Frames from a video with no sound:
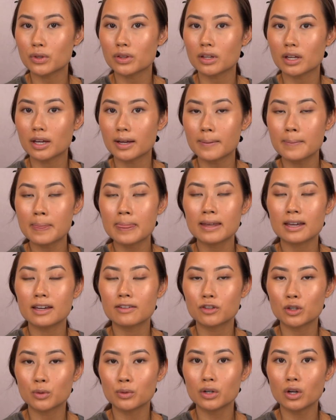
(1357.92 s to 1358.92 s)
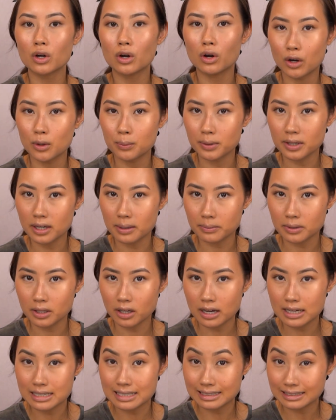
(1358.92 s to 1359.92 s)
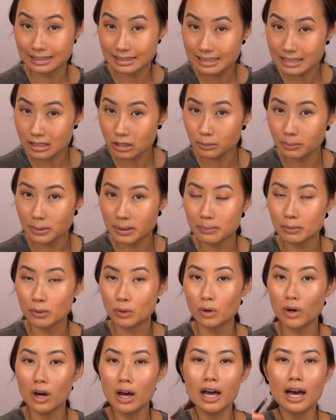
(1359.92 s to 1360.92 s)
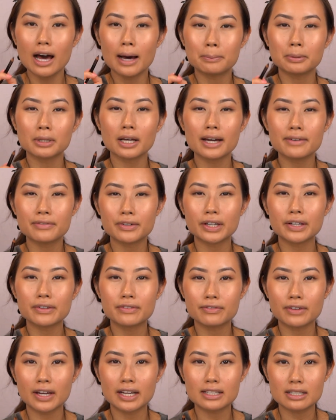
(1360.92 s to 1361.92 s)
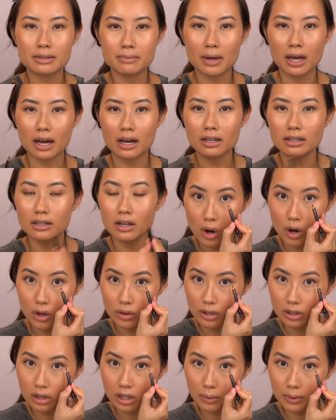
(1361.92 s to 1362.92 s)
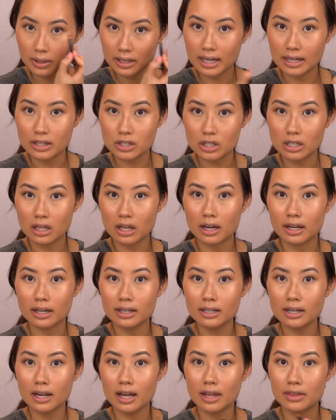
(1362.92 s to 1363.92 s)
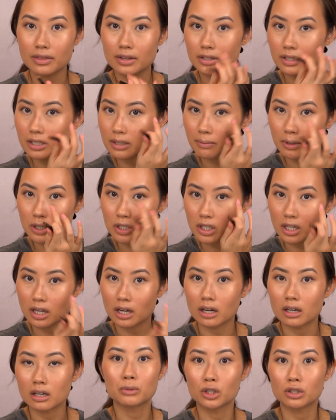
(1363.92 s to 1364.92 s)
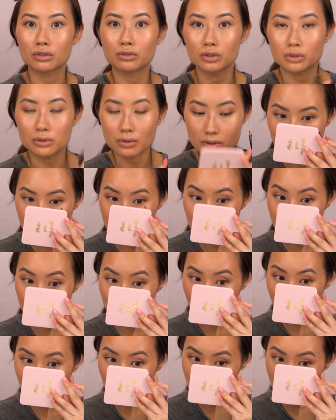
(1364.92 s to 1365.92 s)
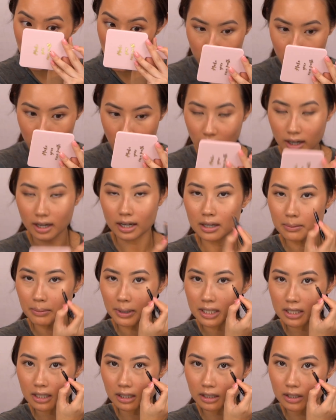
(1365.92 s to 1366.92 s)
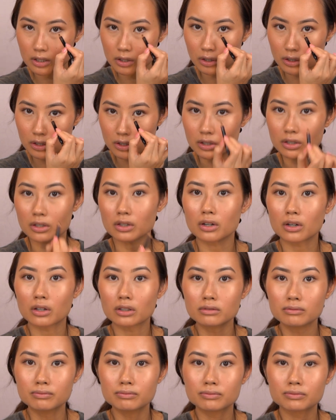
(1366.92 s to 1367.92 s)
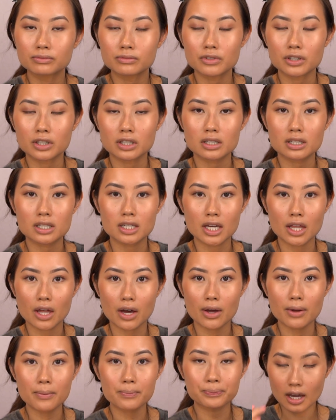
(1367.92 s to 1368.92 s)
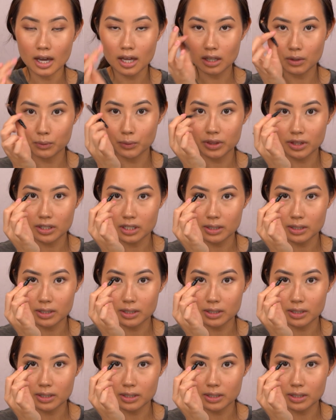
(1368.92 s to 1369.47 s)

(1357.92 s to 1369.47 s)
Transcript: thing, if you want to open up the eyes a little bit more, apply a very faint amount on the lower lash line and then smudge it out. Beautiful. I'm going to do that. I kind of basically dotted it on, if you can see that. And then with the